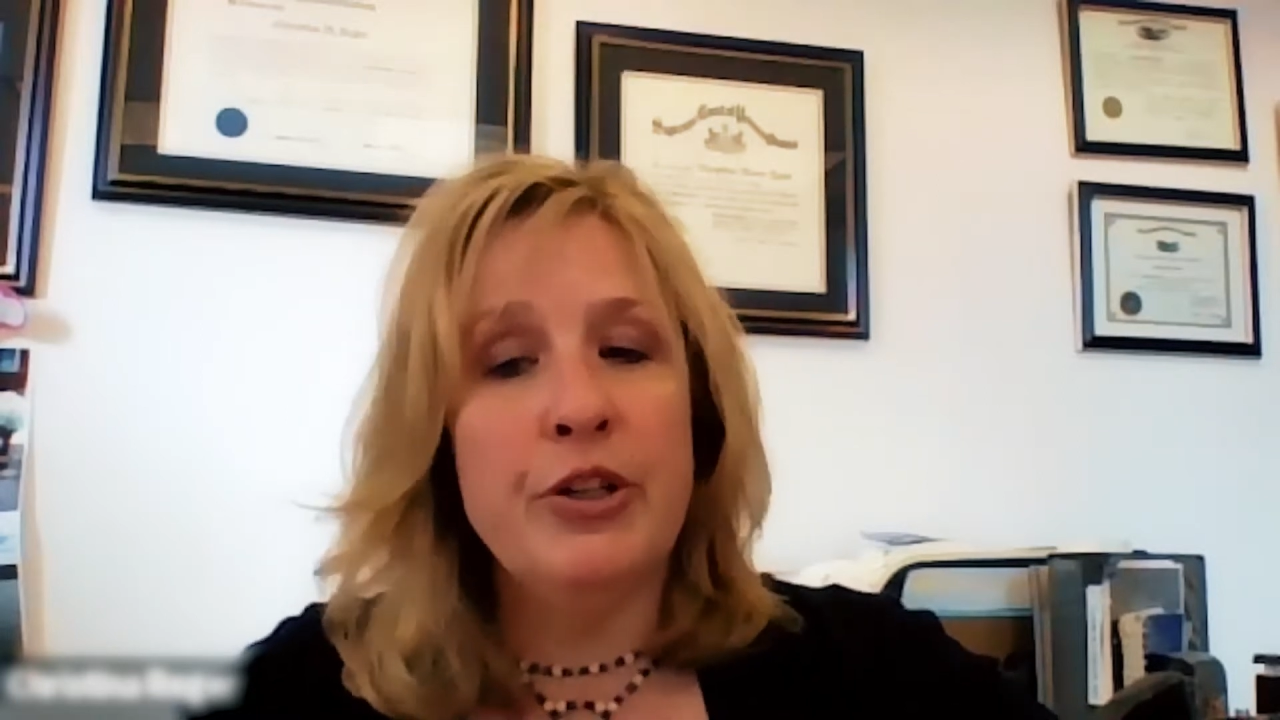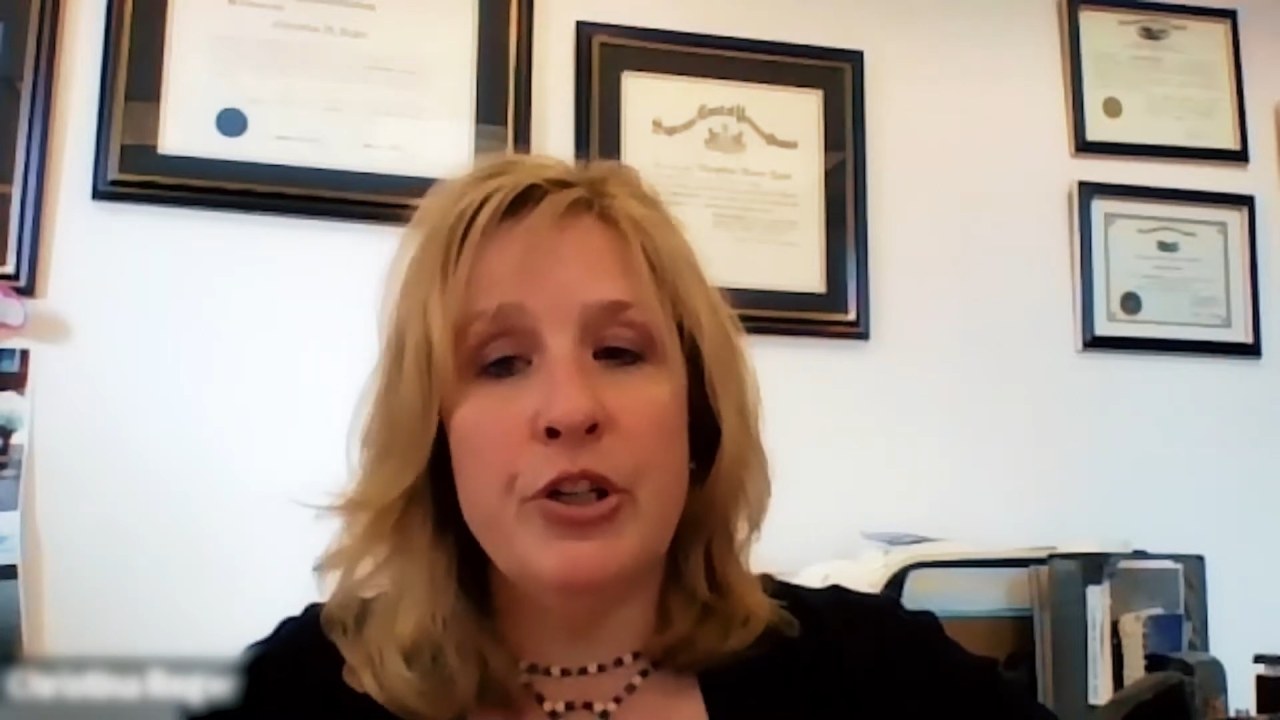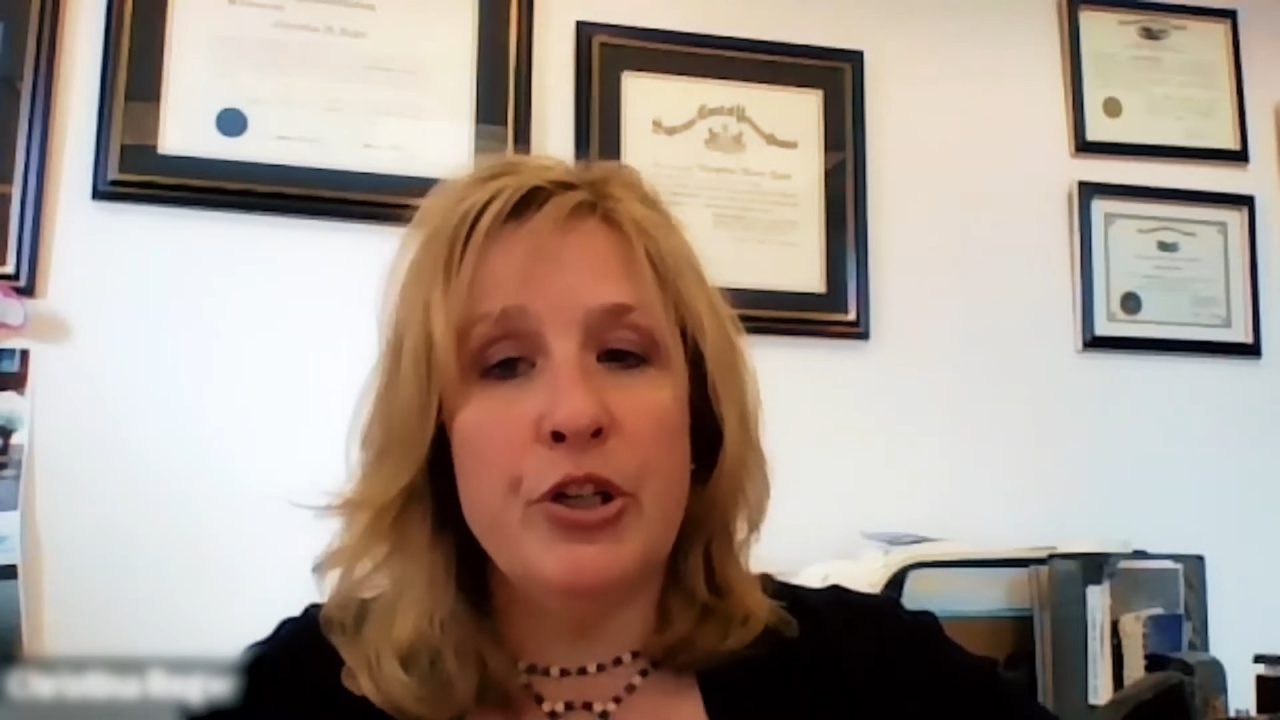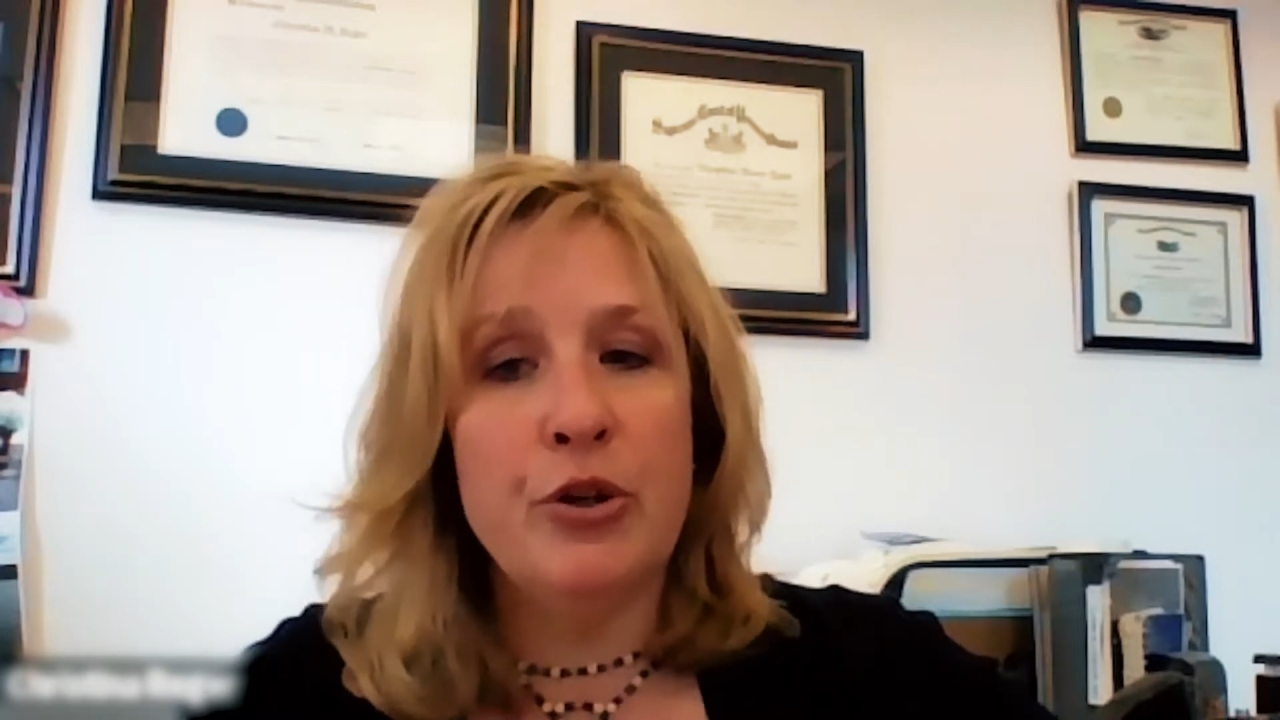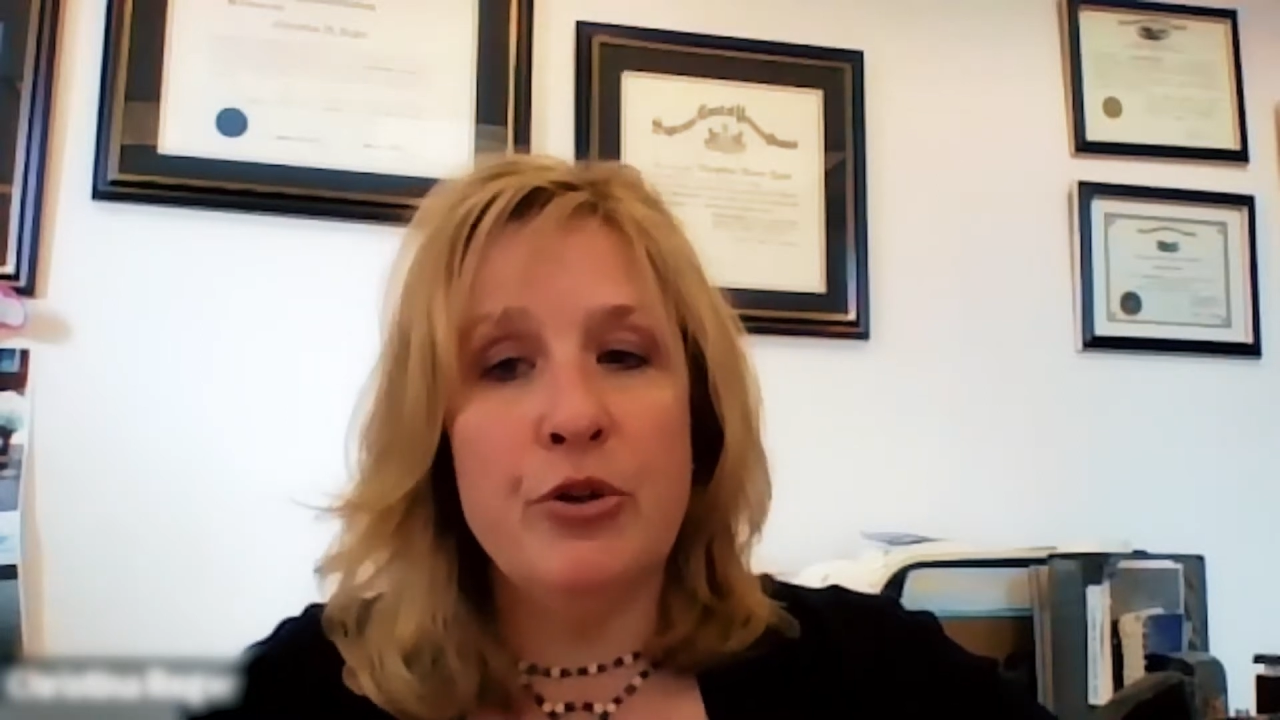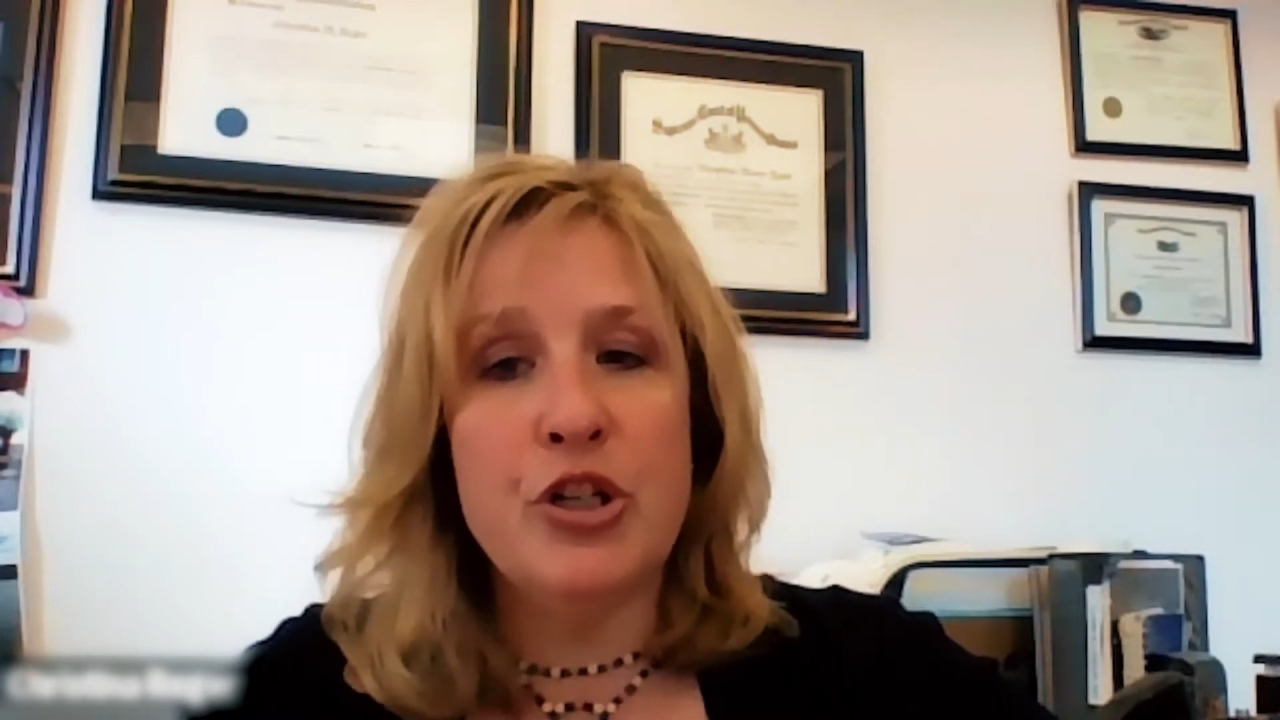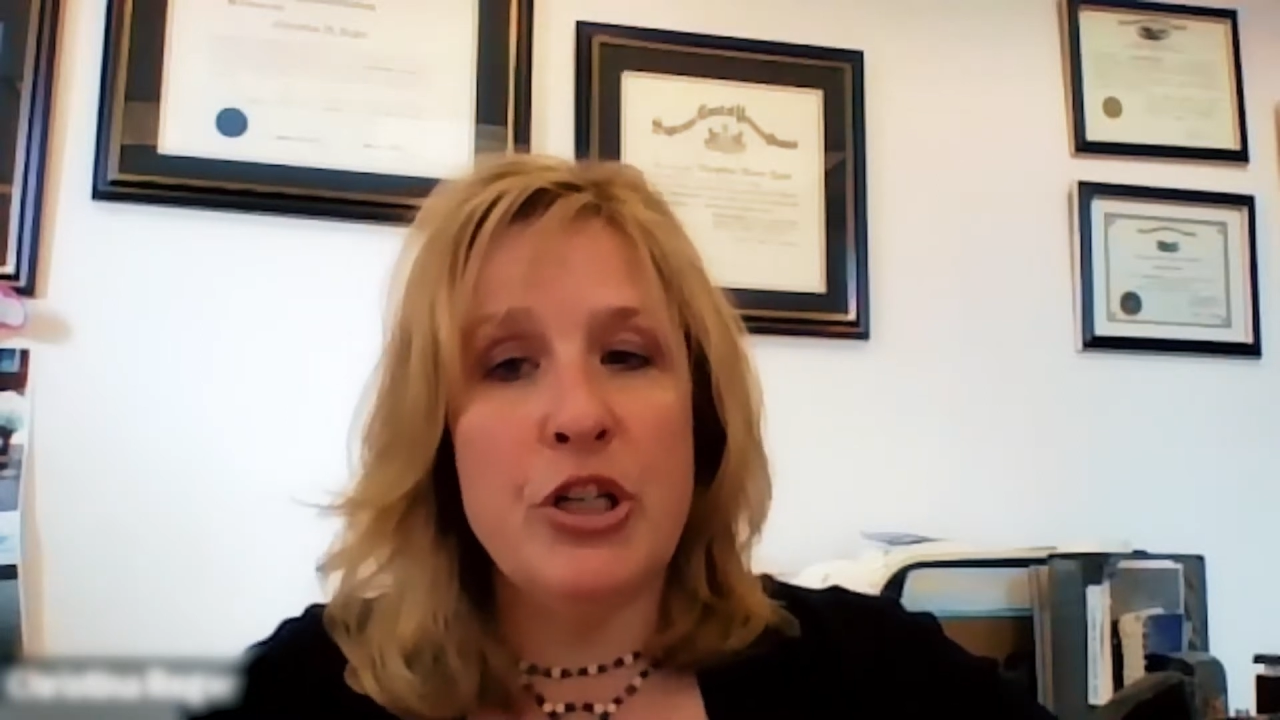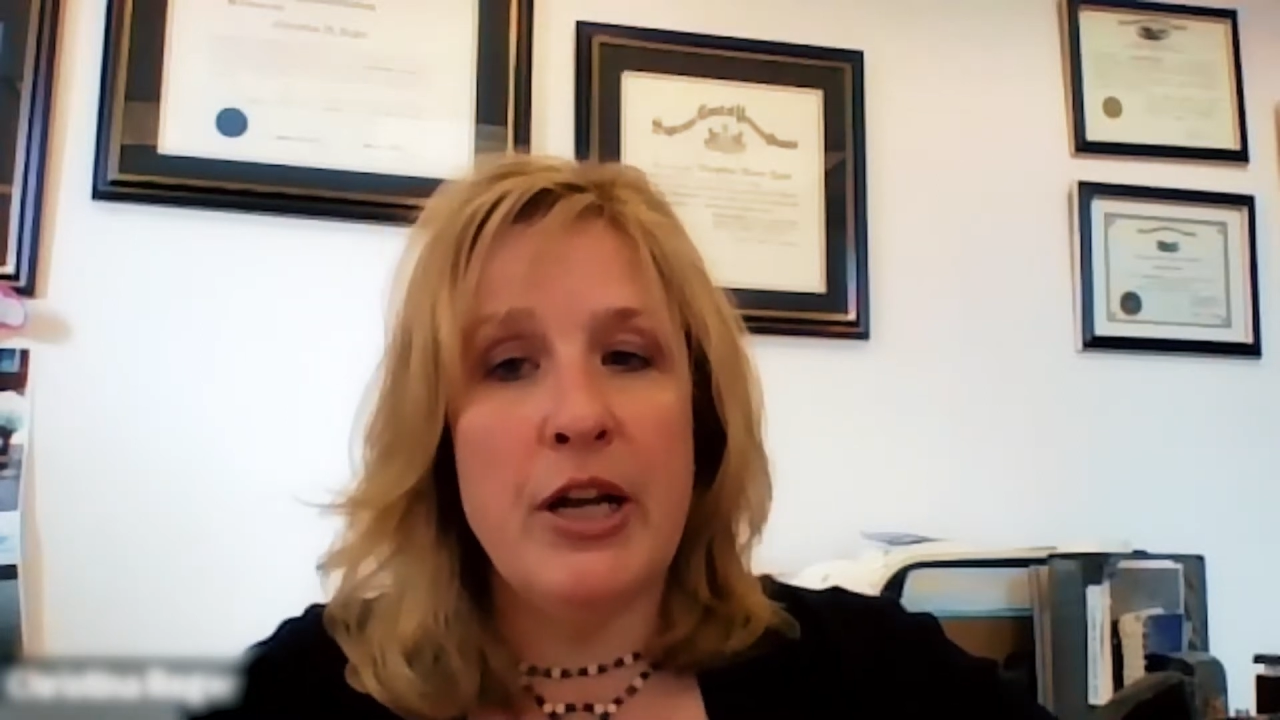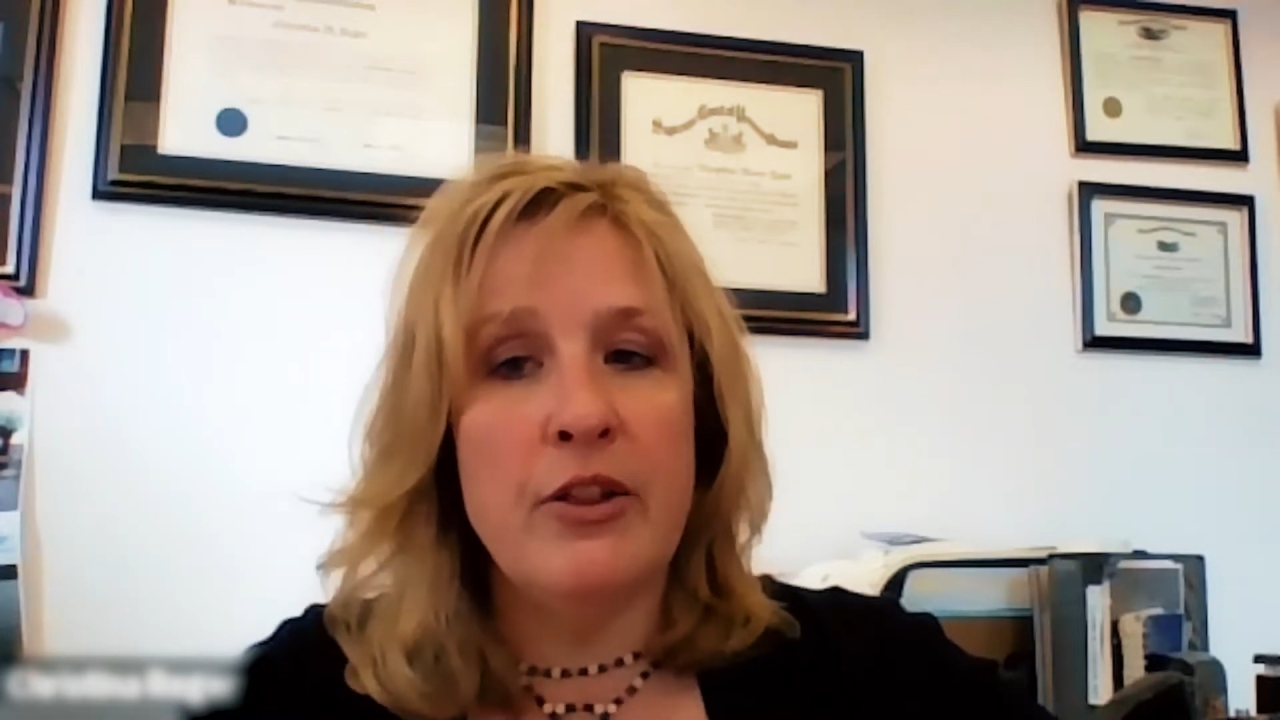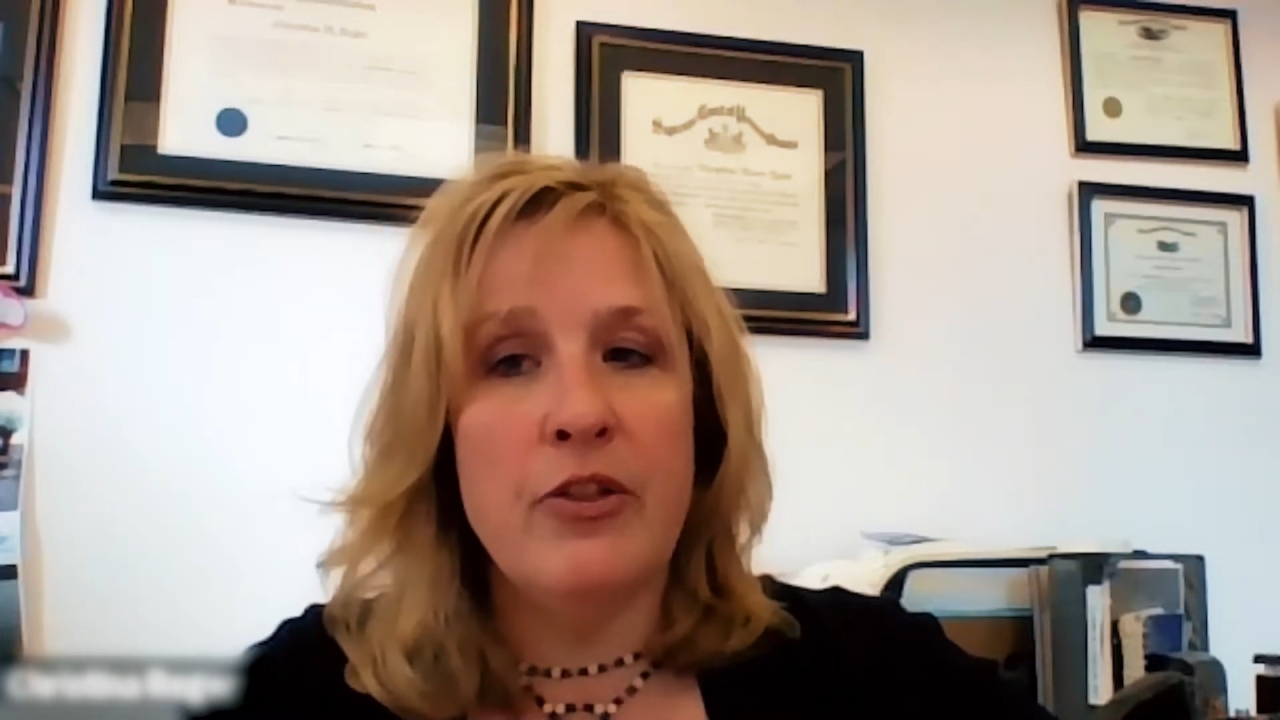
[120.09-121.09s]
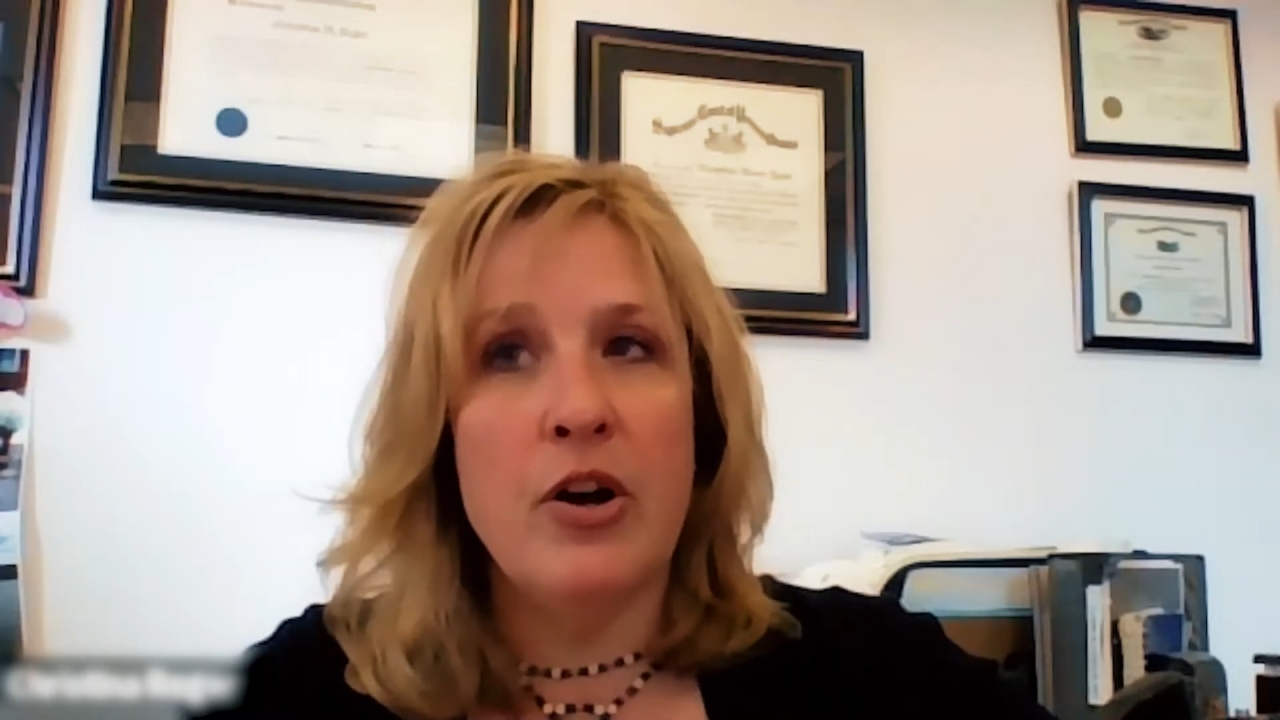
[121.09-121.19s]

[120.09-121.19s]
negotiate